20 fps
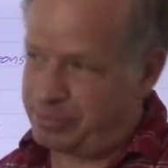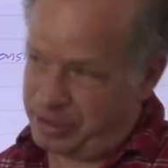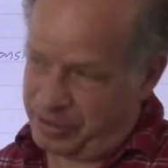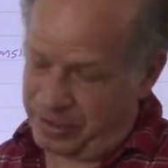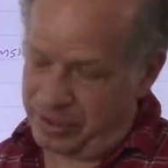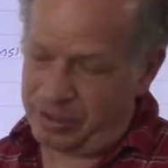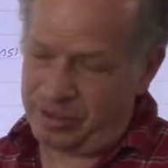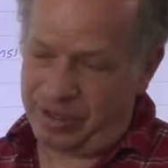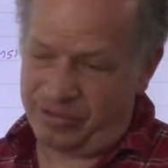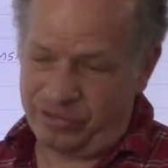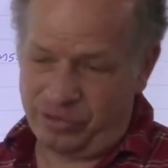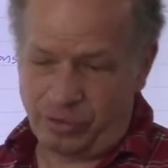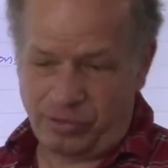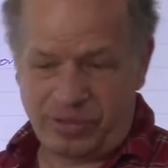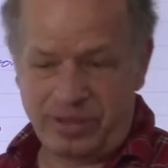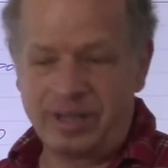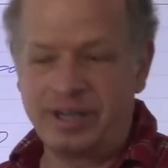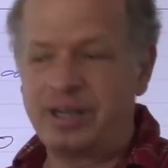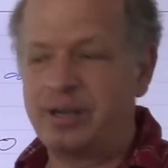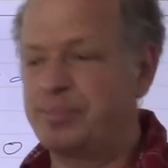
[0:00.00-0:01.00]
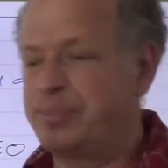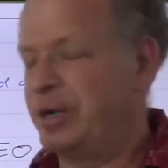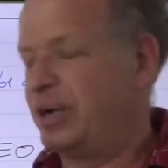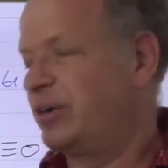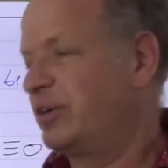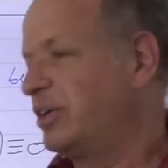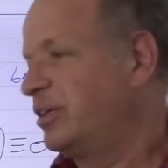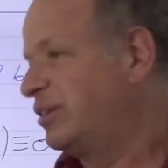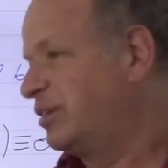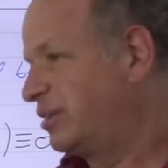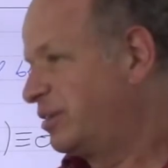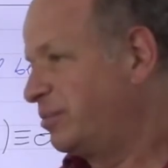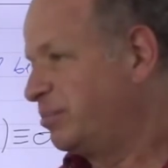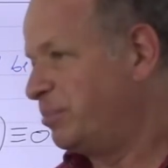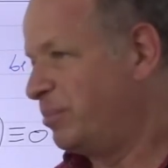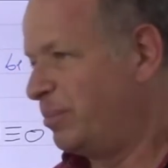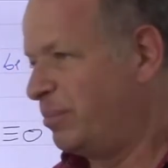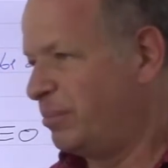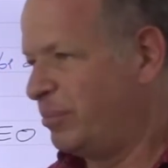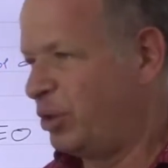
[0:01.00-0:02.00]
but then you have to think about it
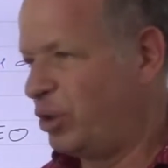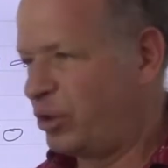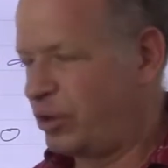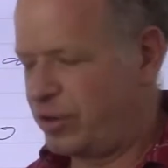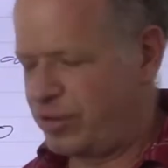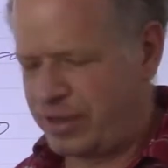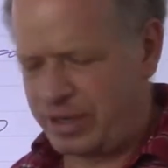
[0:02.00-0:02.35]
more.